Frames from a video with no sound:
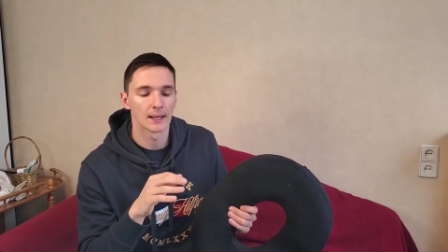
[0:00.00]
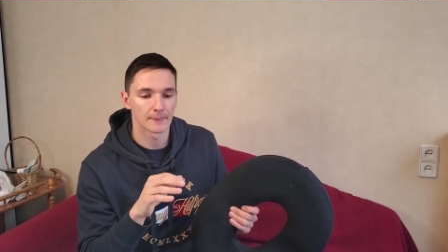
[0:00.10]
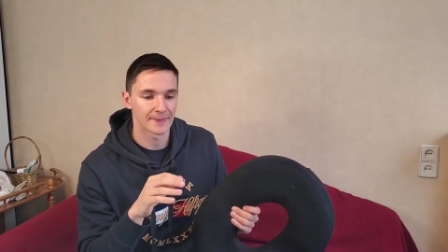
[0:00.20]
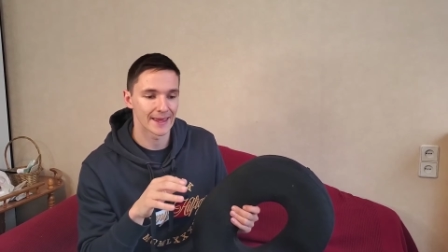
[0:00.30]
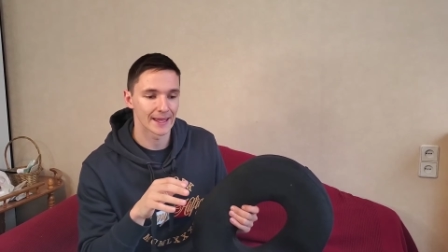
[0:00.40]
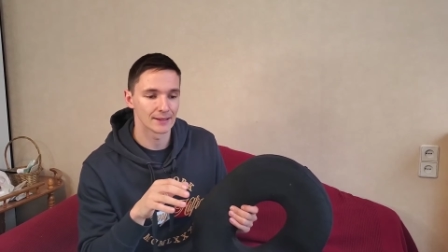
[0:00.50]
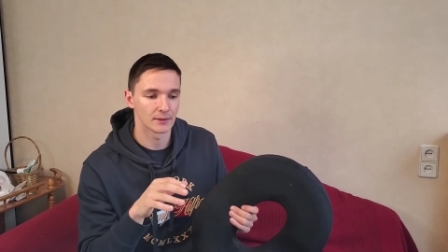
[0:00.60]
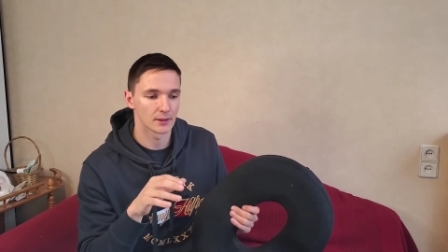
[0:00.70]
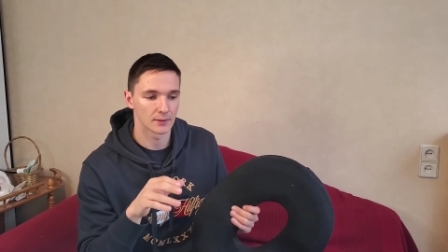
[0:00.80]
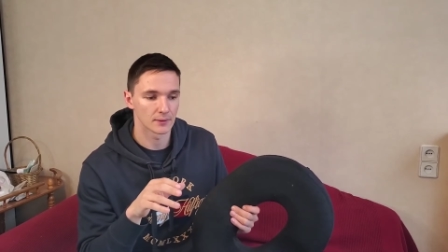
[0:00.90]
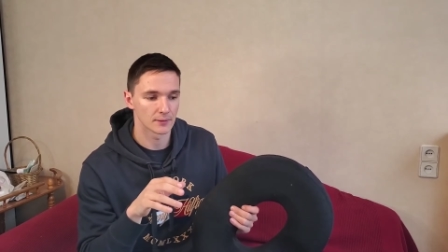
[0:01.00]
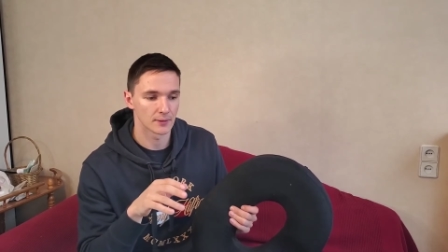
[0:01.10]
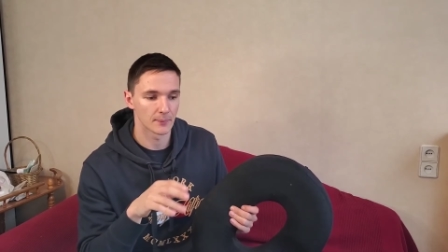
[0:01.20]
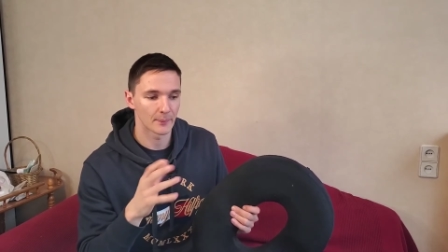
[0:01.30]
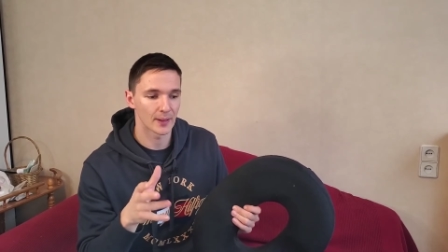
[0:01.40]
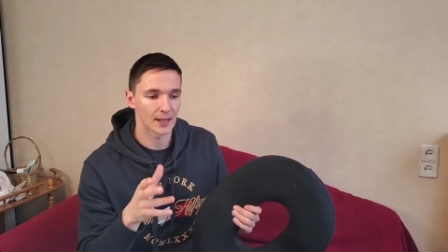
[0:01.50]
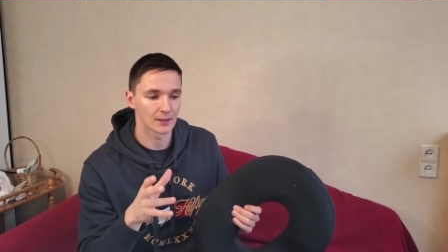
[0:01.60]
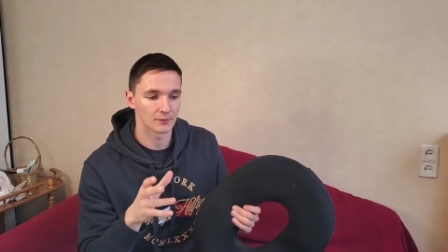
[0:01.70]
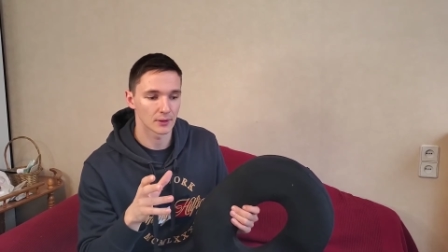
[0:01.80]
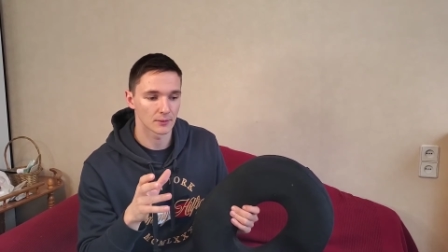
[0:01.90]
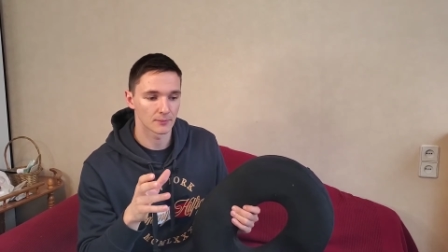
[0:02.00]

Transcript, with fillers: then the pain